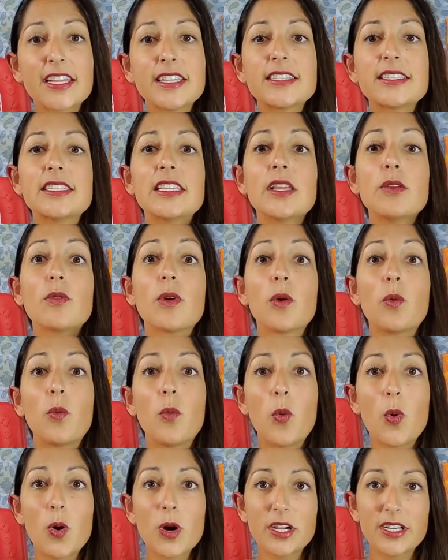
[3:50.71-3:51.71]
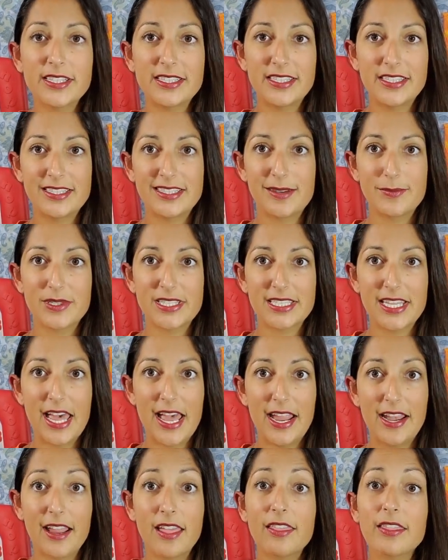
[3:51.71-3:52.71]
is the reward system
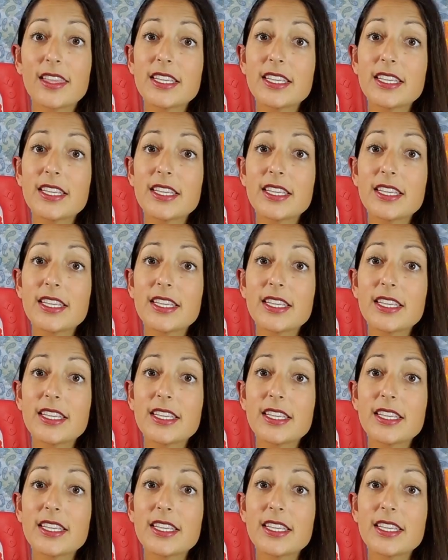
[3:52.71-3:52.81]
slide.